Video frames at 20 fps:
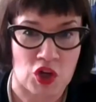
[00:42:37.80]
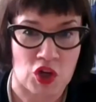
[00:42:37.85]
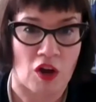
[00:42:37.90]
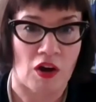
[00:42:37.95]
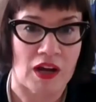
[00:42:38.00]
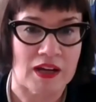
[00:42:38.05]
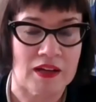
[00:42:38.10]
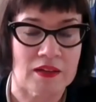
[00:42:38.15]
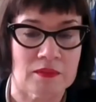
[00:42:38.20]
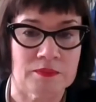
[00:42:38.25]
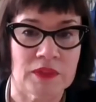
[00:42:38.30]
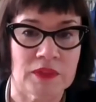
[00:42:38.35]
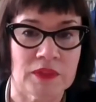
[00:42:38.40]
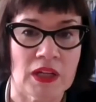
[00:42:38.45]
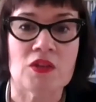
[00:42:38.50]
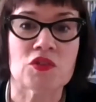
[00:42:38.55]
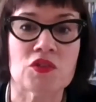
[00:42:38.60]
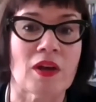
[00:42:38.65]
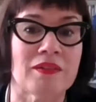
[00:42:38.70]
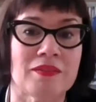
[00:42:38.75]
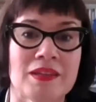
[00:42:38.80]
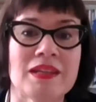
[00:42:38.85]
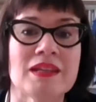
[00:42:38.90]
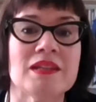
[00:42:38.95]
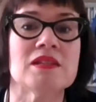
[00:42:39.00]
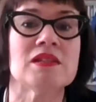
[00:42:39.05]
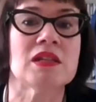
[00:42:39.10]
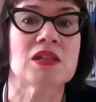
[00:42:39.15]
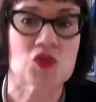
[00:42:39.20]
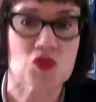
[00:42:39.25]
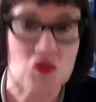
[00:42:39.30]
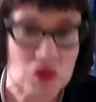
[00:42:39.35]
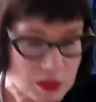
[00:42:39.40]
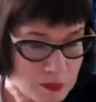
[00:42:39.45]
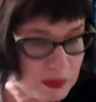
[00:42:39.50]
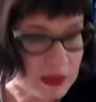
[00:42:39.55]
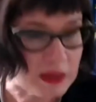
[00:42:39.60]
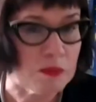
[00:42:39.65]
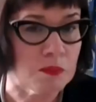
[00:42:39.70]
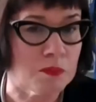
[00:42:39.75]
dollar. So I think it is
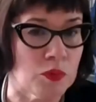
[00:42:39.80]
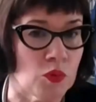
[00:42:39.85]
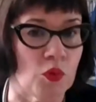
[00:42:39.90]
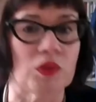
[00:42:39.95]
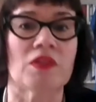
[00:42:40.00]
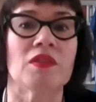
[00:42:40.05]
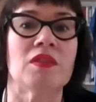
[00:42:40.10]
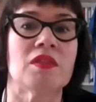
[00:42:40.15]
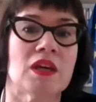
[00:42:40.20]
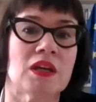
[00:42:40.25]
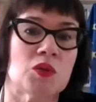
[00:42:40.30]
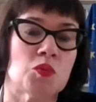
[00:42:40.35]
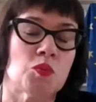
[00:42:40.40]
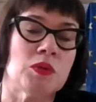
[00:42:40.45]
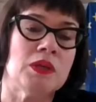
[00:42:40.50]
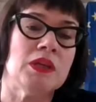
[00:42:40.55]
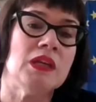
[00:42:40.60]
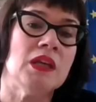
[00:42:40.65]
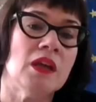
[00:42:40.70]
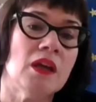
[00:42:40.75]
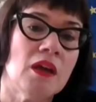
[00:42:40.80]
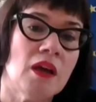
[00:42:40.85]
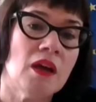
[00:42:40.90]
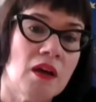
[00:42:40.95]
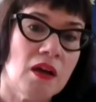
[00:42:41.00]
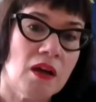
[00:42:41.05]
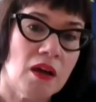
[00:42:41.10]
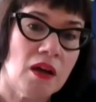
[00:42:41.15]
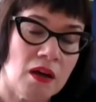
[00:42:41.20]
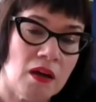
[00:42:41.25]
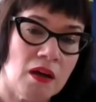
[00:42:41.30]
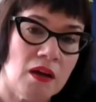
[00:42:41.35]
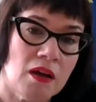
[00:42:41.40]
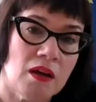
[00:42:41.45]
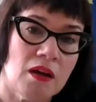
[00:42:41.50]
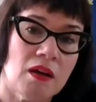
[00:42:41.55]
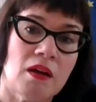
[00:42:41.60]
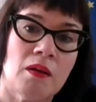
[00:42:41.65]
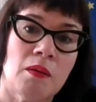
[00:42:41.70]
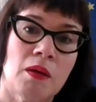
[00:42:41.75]
extremely important that we
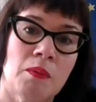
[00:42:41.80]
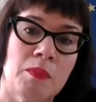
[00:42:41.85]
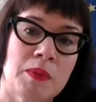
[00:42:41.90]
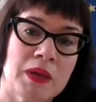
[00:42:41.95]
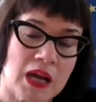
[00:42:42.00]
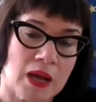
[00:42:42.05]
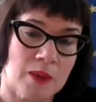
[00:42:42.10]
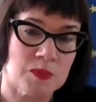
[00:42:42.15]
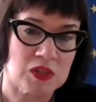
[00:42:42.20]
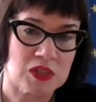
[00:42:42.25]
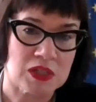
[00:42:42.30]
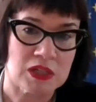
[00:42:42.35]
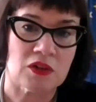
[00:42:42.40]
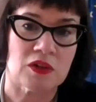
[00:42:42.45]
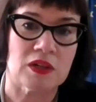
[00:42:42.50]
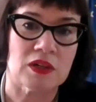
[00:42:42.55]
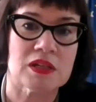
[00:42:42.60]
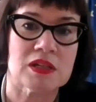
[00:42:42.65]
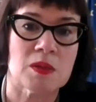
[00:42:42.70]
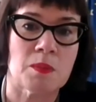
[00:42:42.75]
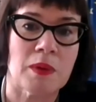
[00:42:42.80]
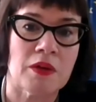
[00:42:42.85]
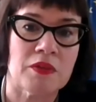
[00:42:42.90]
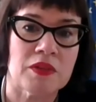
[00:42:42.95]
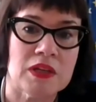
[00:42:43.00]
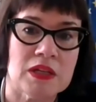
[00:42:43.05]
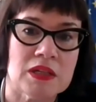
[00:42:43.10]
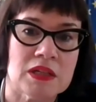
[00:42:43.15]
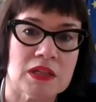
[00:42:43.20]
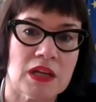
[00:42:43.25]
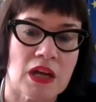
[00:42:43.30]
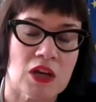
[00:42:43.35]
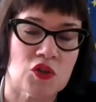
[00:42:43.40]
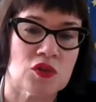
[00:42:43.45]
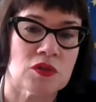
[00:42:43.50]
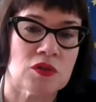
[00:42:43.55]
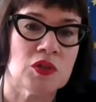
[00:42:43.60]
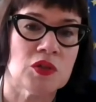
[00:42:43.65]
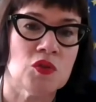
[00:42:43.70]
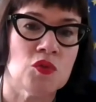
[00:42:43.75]
become serious about the
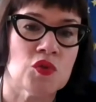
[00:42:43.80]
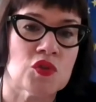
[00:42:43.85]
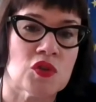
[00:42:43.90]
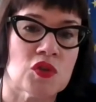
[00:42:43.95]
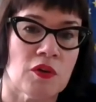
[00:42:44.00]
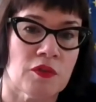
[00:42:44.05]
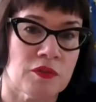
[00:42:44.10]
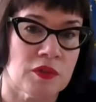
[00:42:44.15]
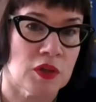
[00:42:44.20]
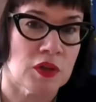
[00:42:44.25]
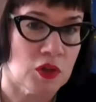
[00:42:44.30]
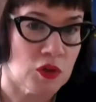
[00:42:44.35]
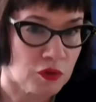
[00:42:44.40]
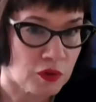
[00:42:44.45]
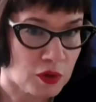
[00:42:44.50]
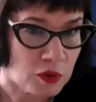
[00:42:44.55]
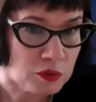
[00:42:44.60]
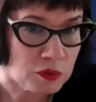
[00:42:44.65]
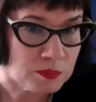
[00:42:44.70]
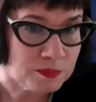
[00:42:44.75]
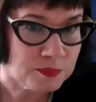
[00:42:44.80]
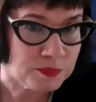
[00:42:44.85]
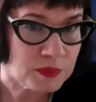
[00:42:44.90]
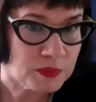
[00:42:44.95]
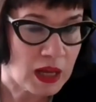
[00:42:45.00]
international use of the euro.